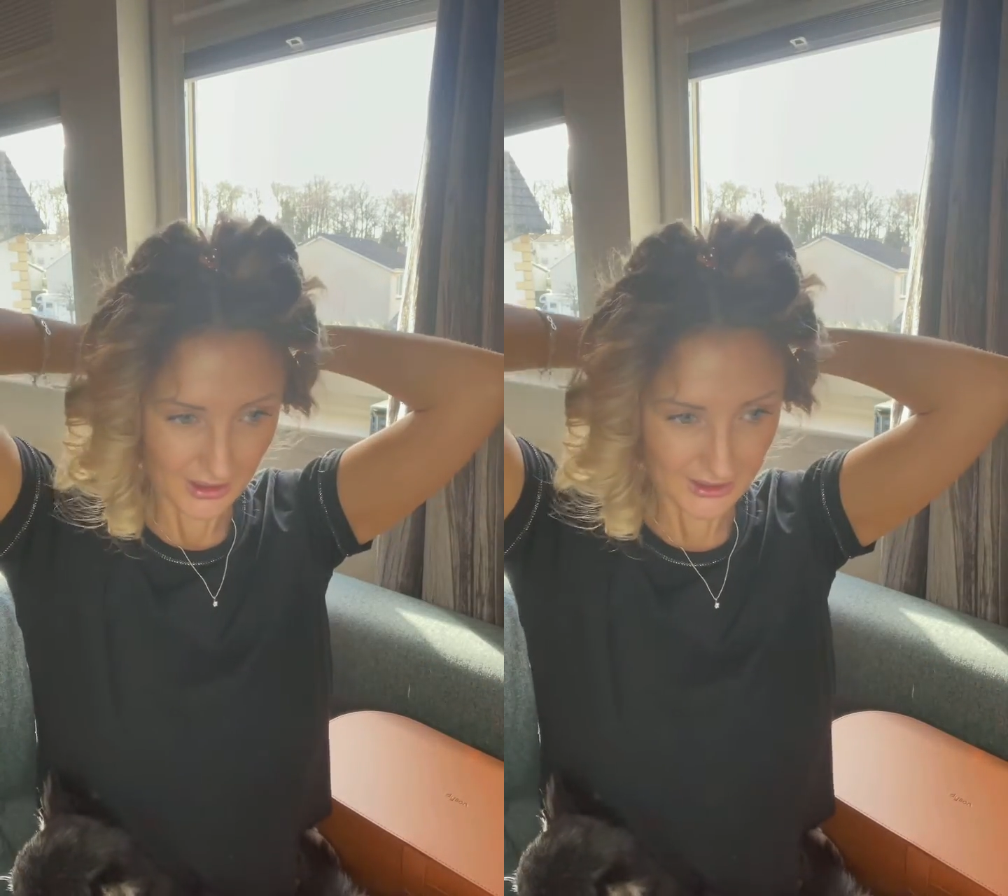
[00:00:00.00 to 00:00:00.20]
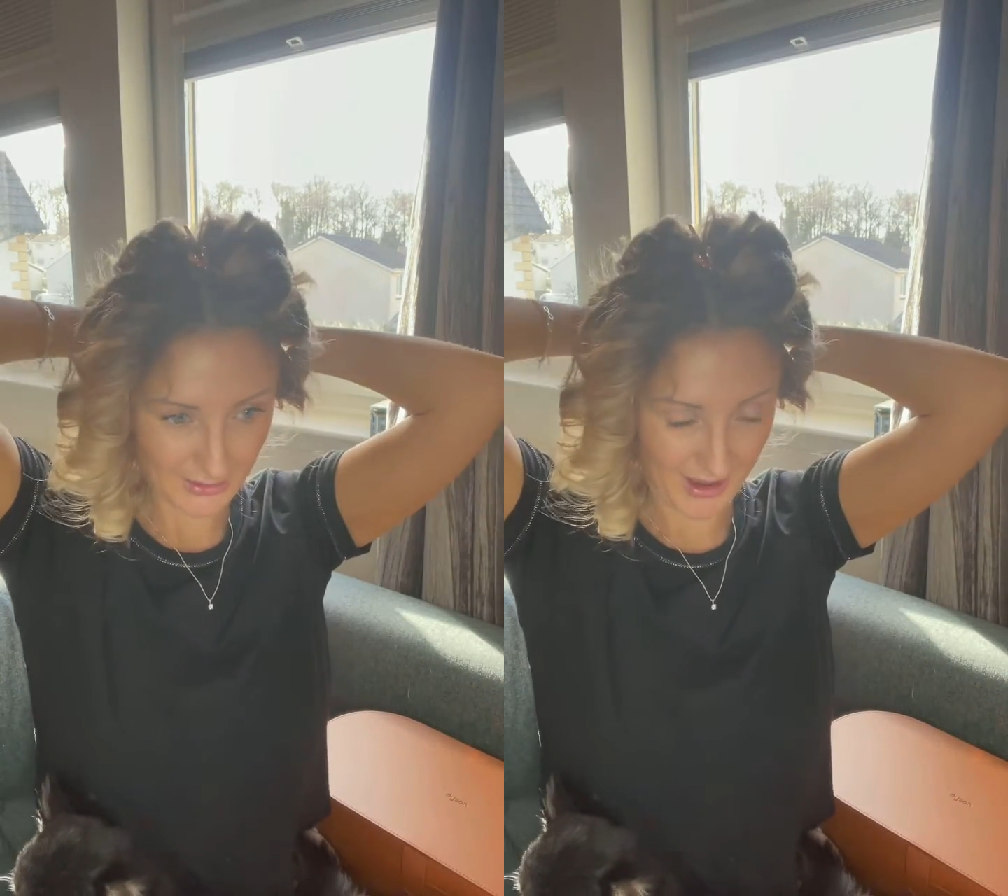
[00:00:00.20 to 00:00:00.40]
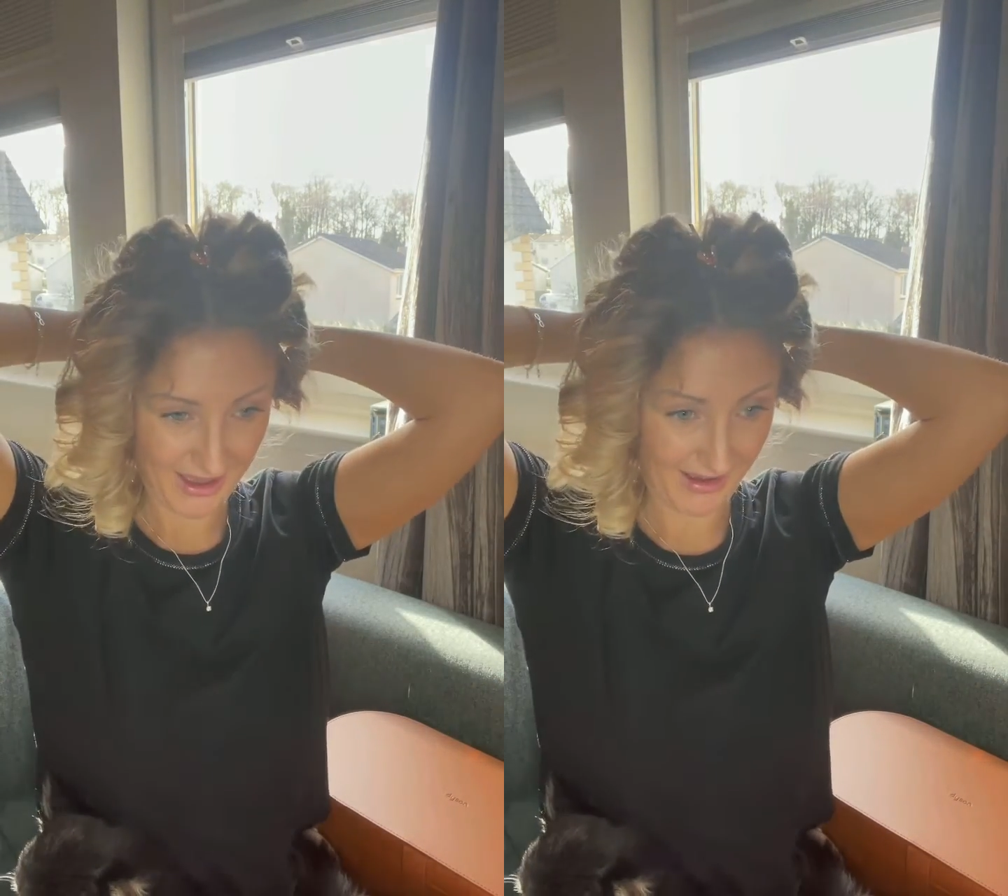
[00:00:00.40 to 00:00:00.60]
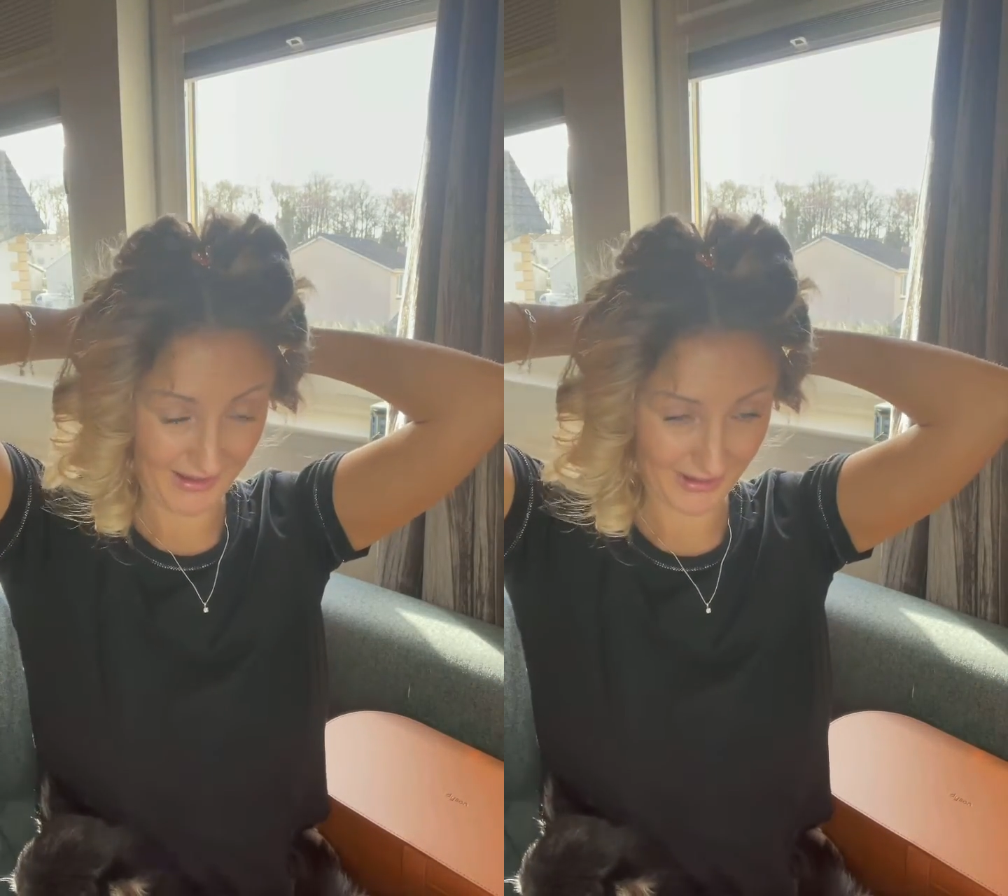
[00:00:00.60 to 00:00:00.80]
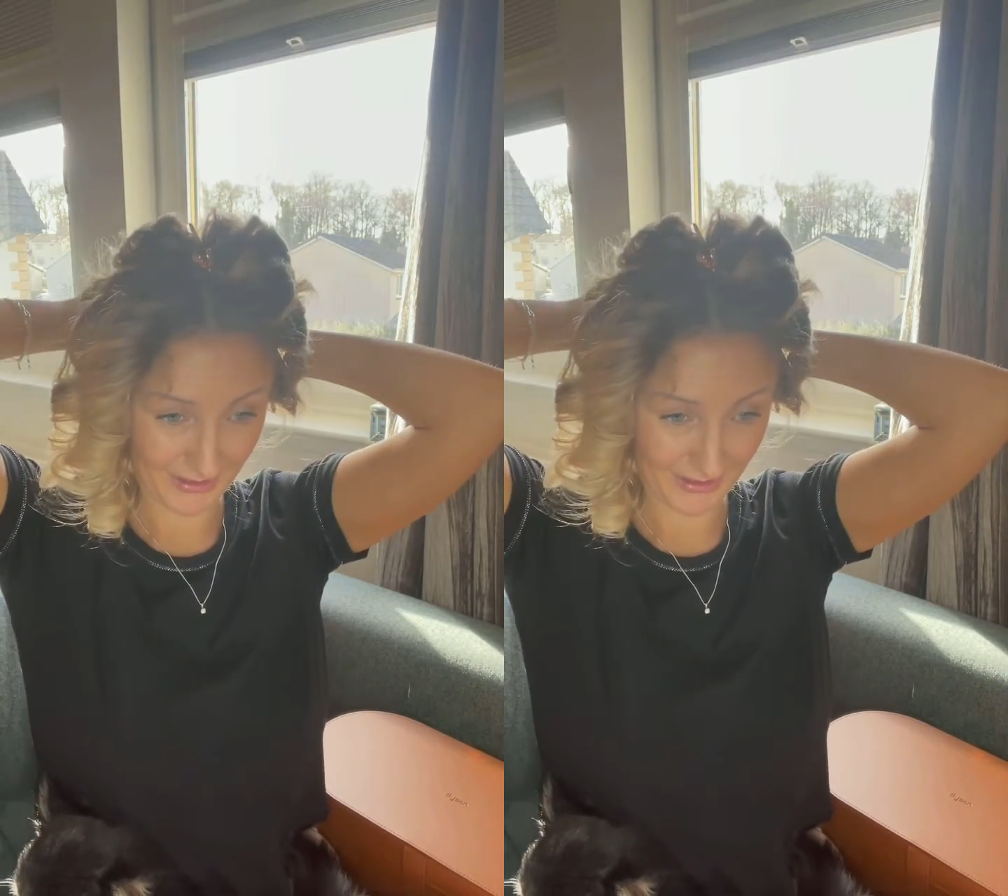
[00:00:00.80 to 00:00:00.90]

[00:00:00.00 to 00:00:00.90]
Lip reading: to my hair.